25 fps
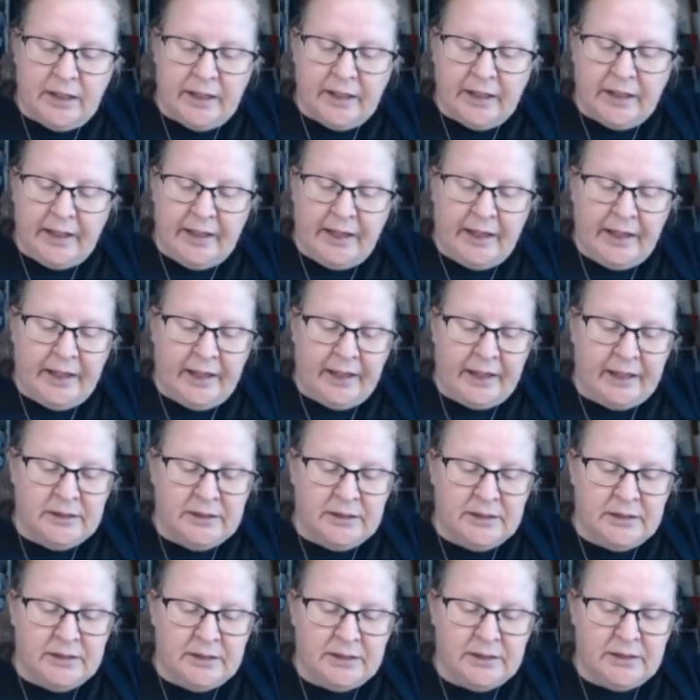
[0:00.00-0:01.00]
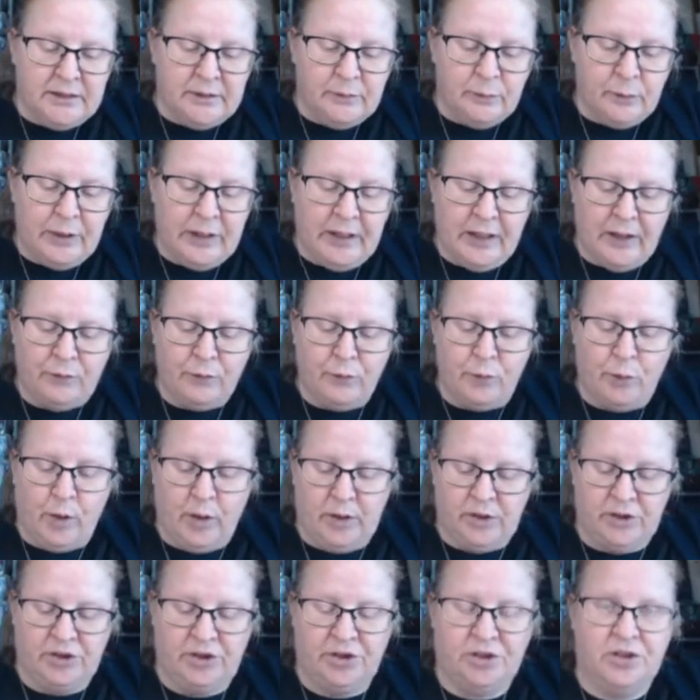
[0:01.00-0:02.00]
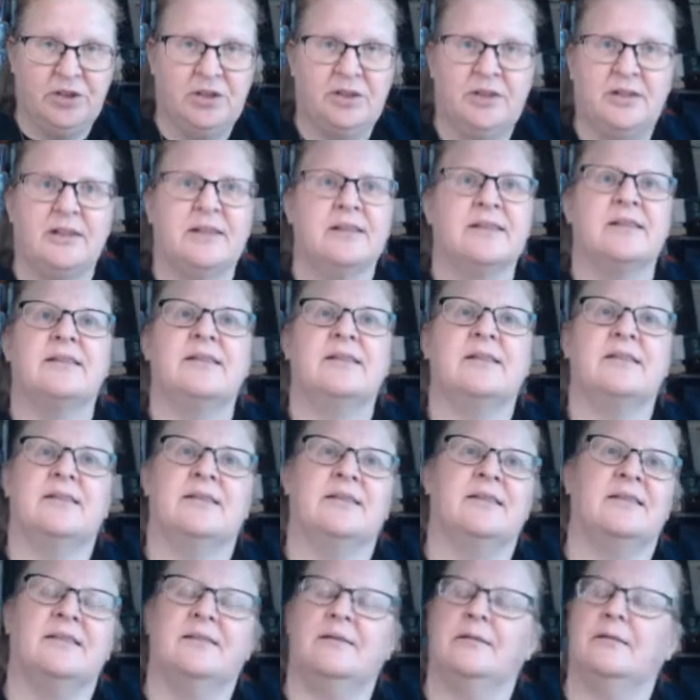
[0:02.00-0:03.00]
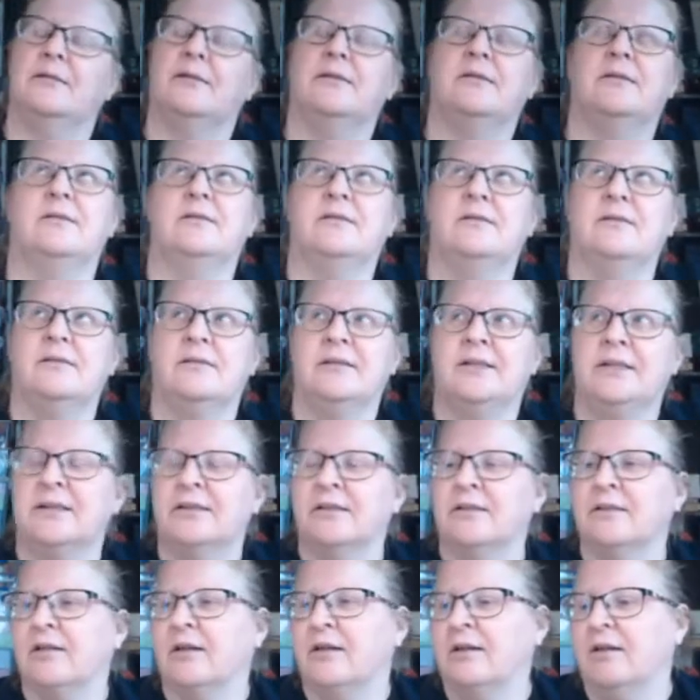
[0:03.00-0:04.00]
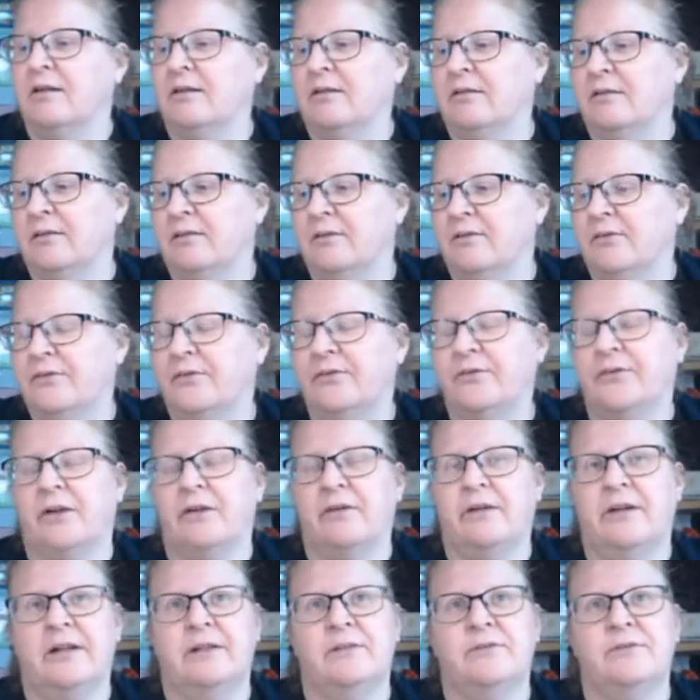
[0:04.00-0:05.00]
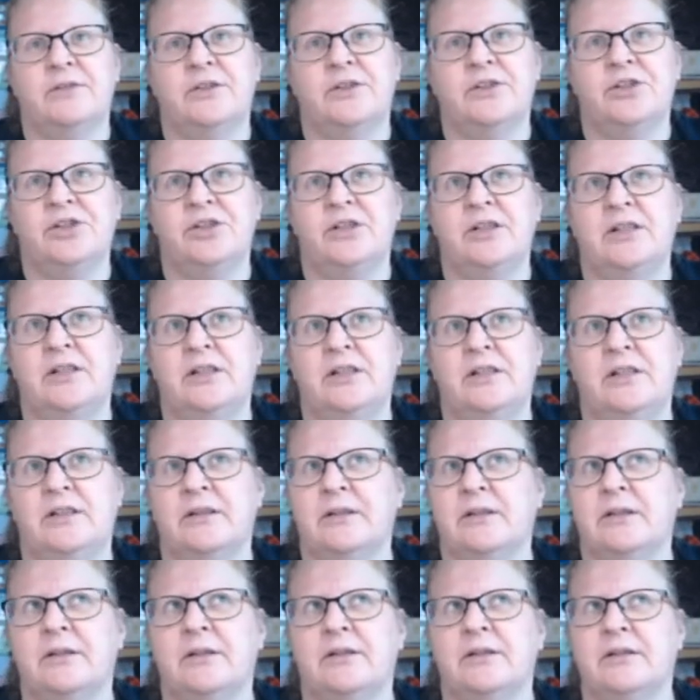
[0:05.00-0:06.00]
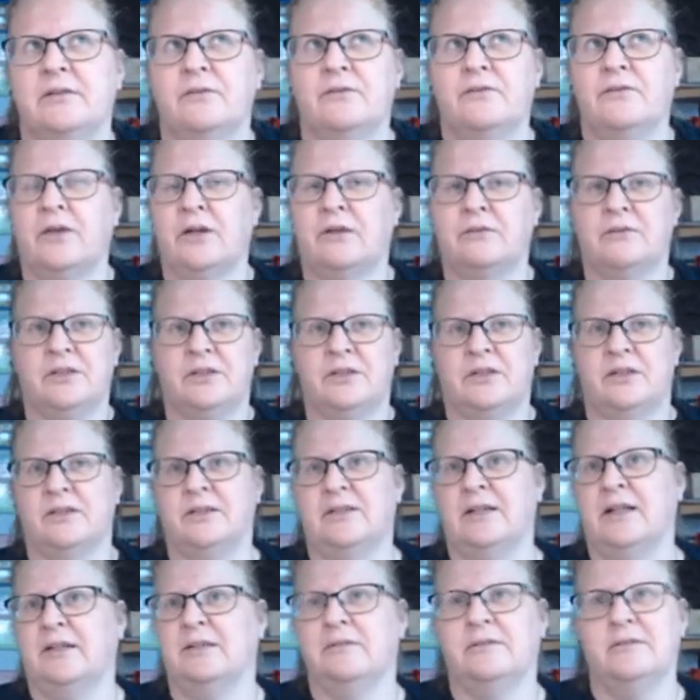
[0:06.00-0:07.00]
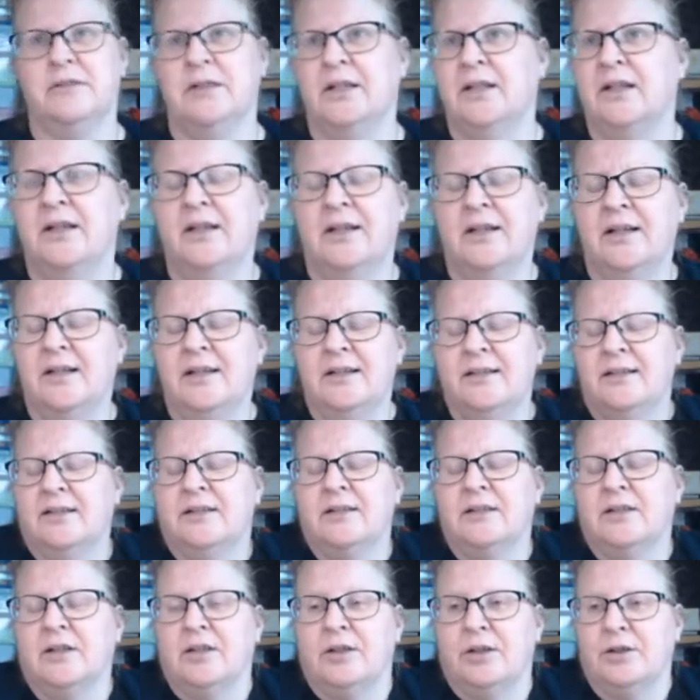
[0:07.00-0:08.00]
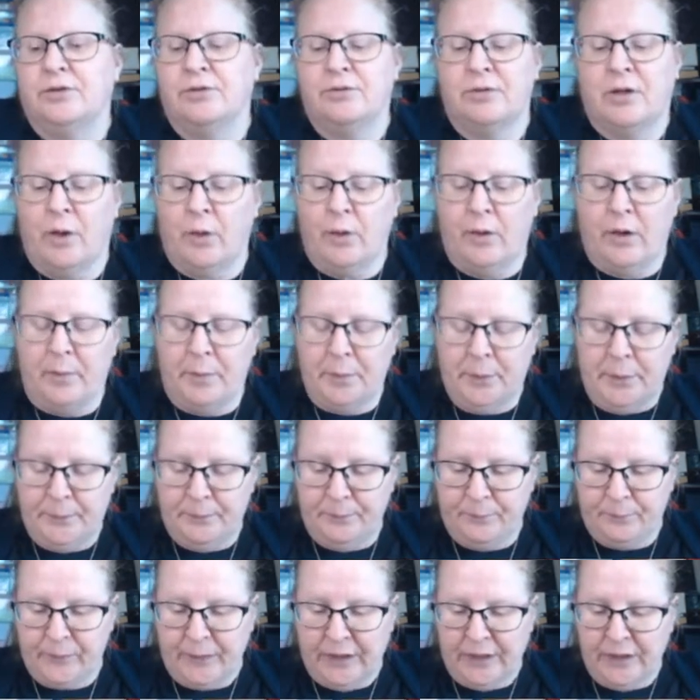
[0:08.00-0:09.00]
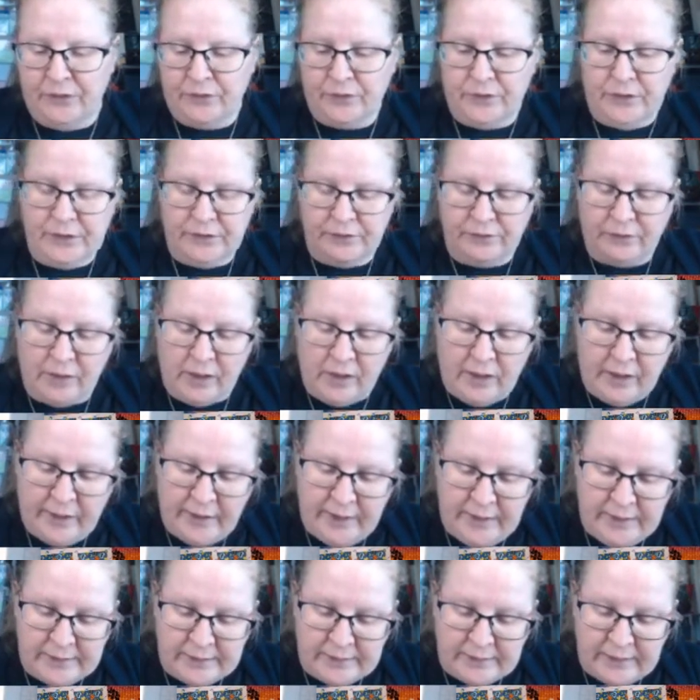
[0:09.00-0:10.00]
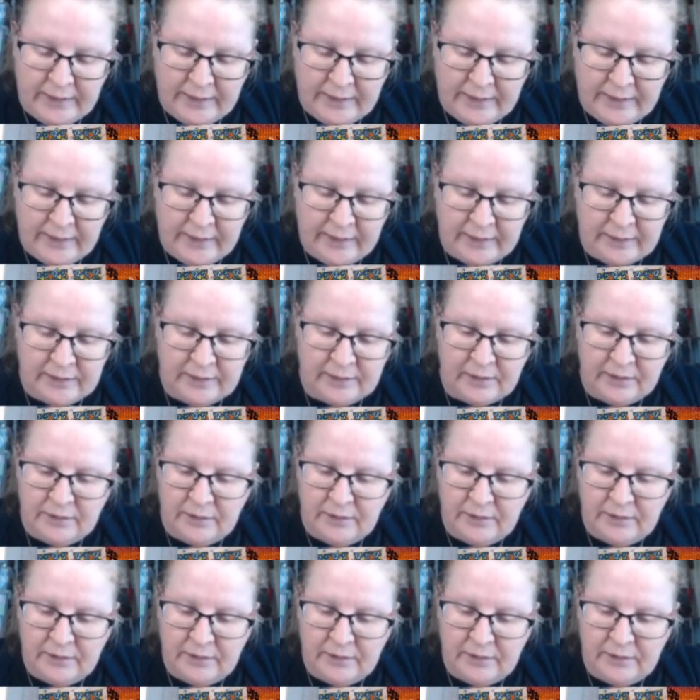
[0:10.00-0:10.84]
And we have watched this little girl, alright, she is 5 or 6 now, little girl grow up in front of her eyes. And